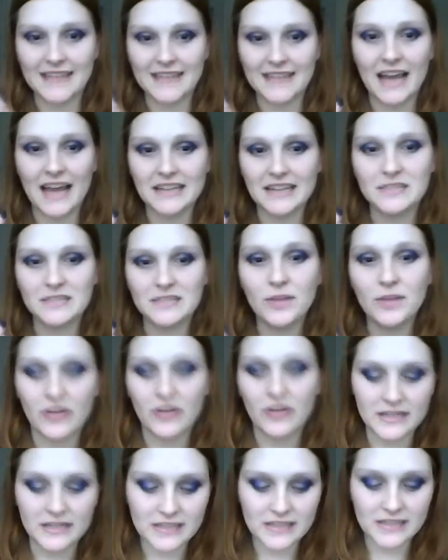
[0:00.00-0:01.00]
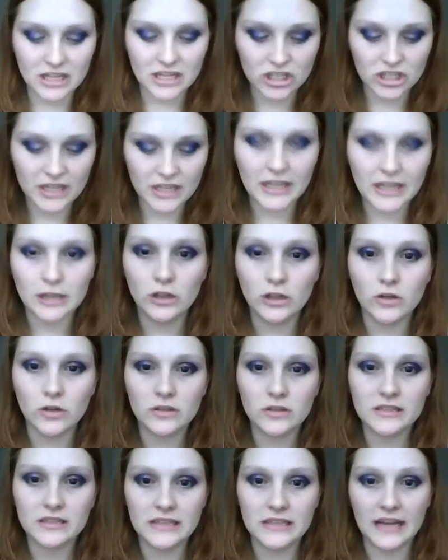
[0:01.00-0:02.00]
and to be honest, I just think it
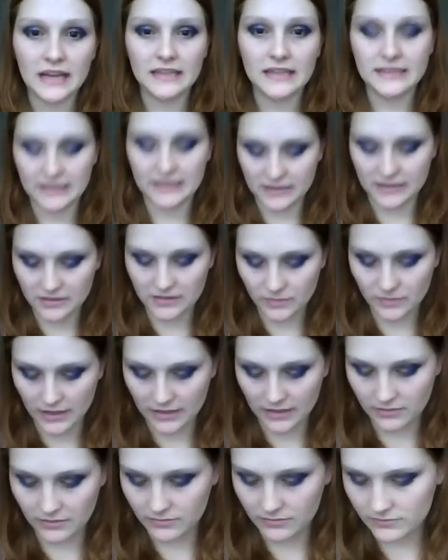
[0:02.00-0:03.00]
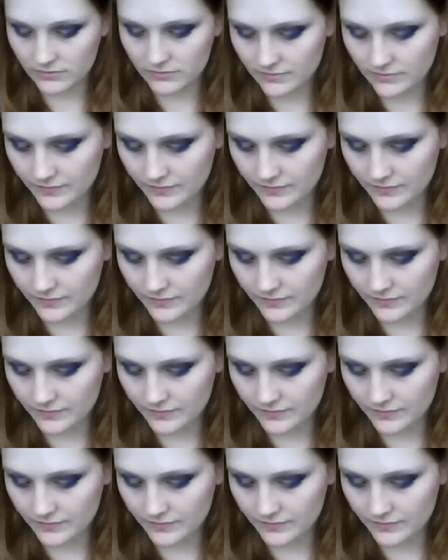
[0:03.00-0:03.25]
looks nicer as well.